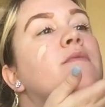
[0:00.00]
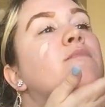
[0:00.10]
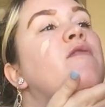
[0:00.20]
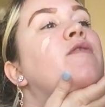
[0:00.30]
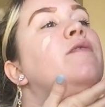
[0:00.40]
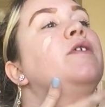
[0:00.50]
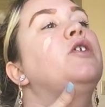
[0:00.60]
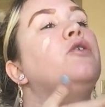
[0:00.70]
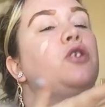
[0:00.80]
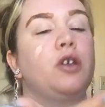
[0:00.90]
My
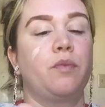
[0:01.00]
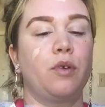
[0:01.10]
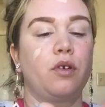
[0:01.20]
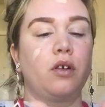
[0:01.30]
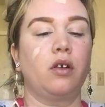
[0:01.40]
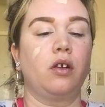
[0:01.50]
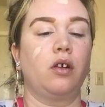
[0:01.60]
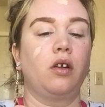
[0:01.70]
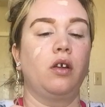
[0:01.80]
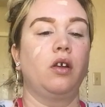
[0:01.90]
favorite YouTuber,
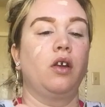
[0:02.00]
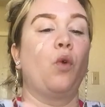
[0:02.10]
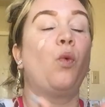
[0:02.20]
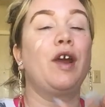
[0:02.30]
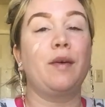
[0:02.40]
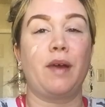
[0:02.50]
one